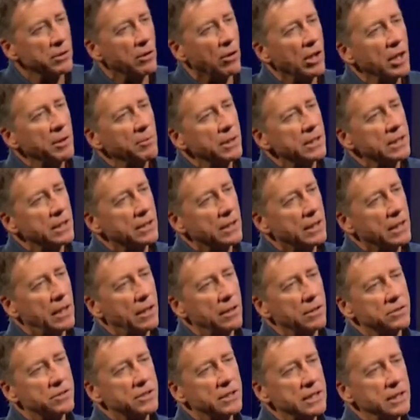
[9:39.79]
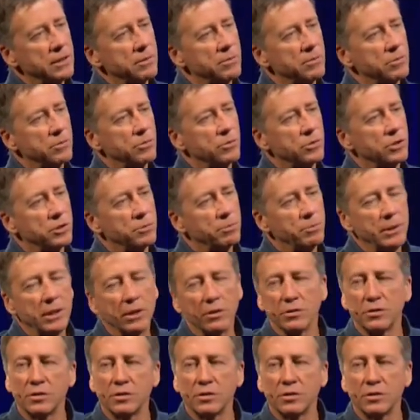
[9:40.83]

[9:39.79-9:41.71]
argument that the Colosseum was built